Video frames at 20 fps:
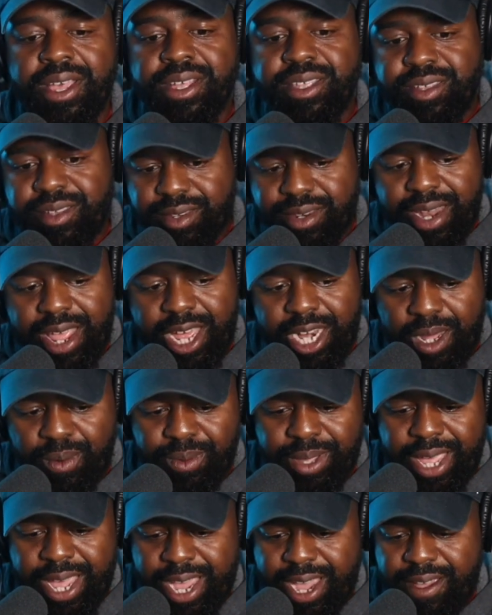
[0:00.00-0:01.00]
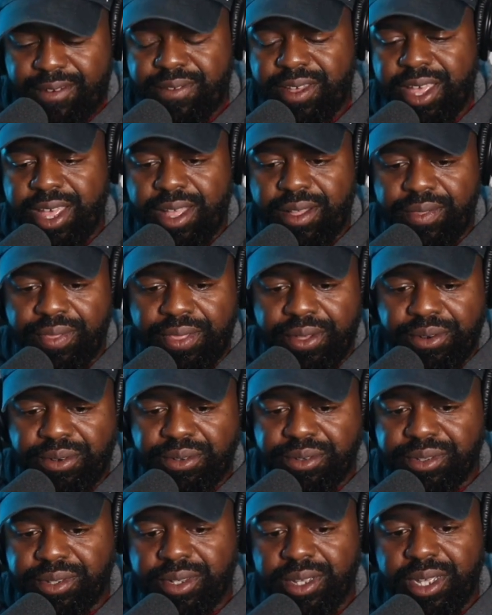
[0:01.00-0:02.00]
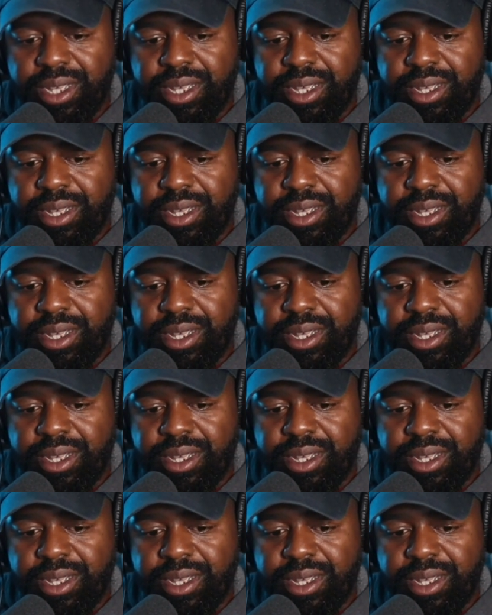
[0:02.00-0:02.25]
since now that we have those